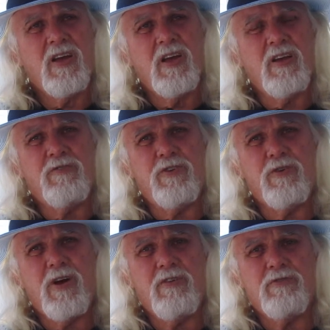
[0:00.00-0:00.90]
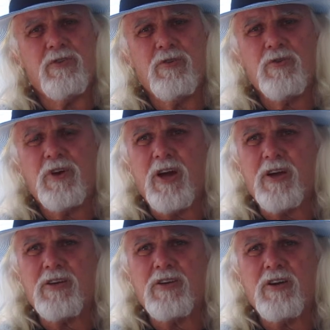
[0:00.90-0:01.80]
If you have a look
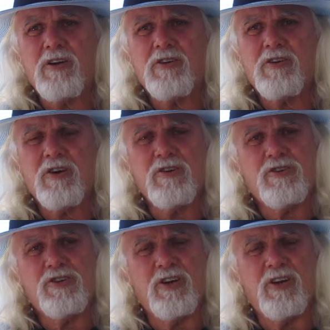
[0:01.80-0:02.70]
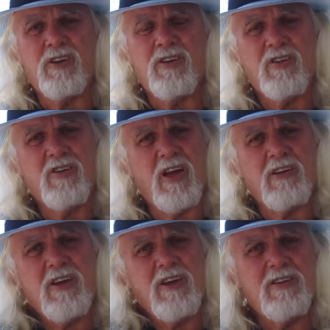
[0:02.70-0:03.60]
at teaching, our
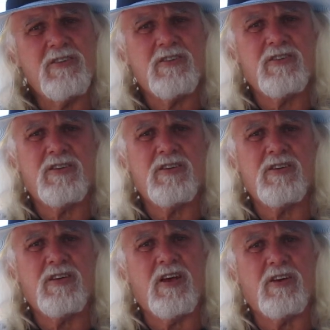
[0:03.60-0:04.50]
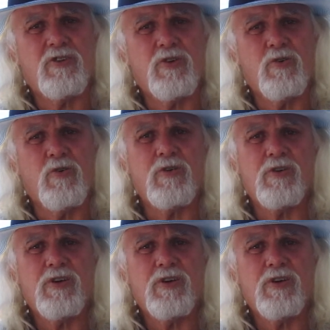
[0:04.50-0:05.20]
kids are taught